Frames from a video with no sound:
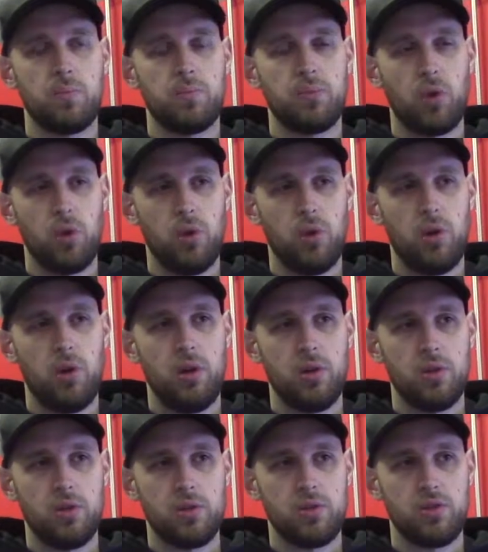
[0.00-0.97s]

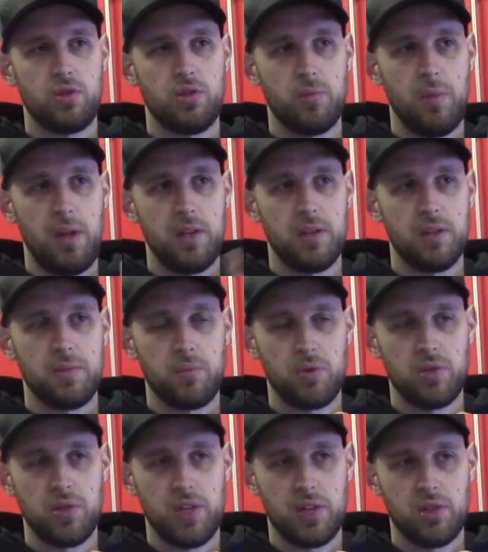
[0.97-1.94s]
prolongs tremendous
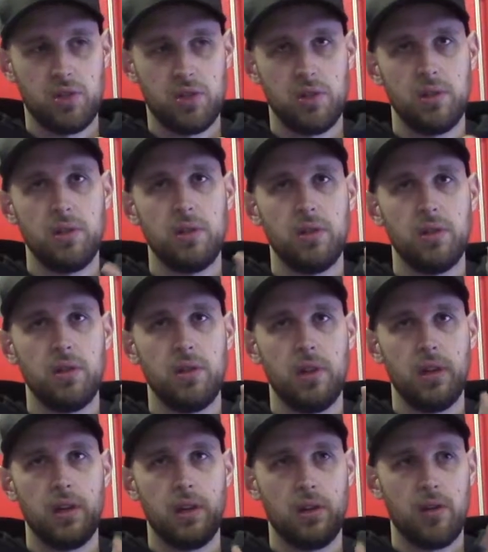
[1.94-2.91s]
protection,
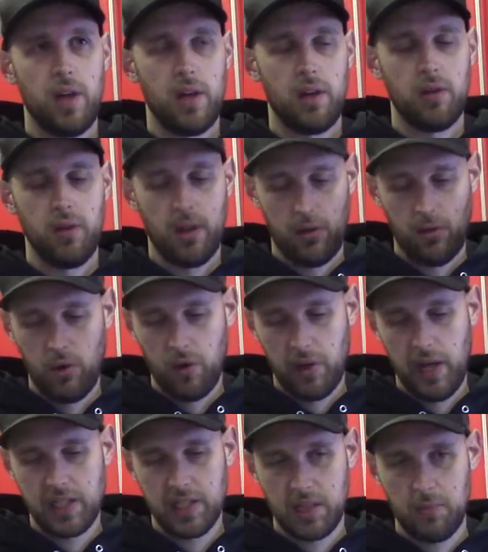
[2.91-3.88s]
like a lot, like
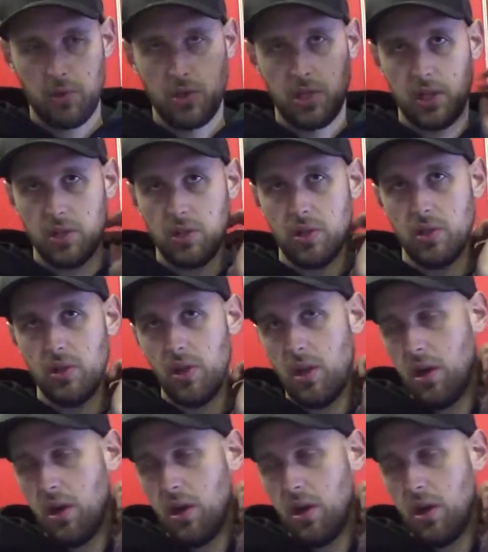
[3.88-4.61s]
long-lasting protection.